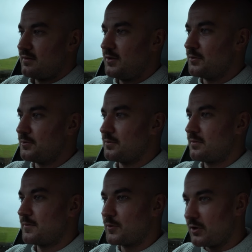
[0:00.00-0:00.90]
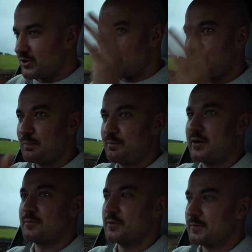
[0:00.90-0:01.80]
you know, 400 odd
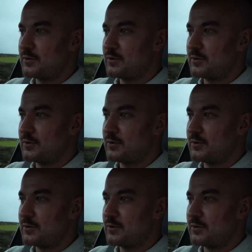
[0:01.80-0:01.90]
pound-foot of